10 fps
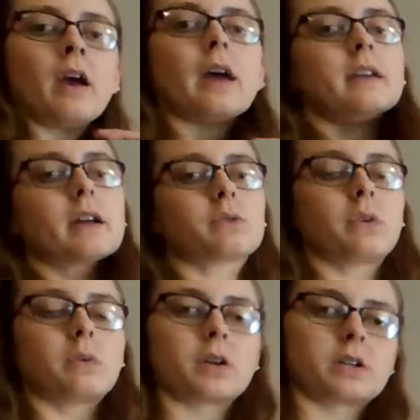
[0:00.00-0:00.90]
And next
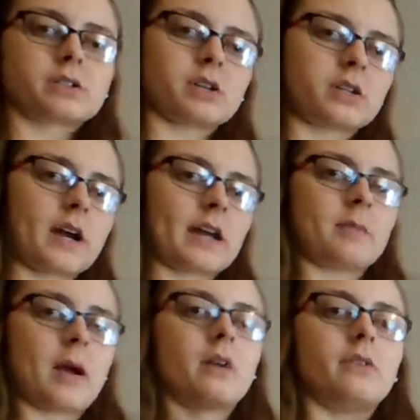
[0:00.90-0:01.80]
week, we're going to start talking
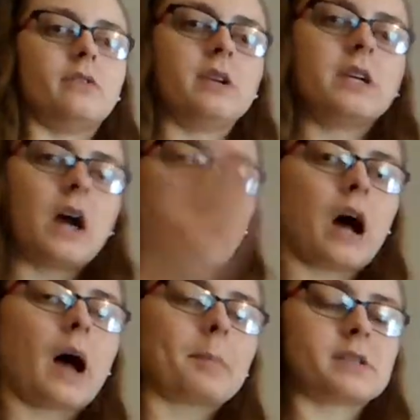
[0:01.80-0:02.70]
about the
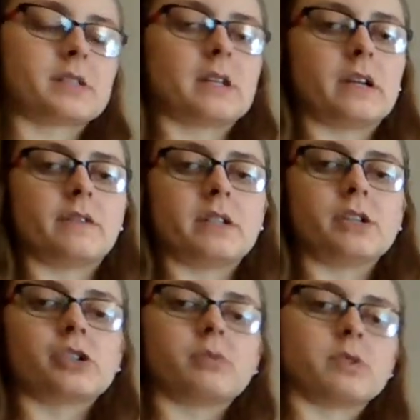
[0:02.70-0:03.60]
opposite of
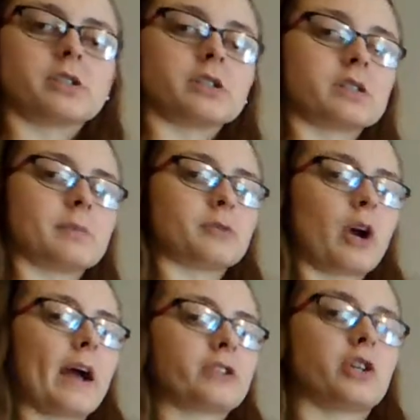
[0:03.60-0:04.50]
addition, which is
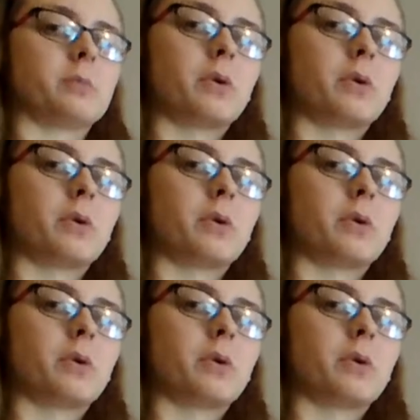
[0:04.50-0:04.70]
subtraction.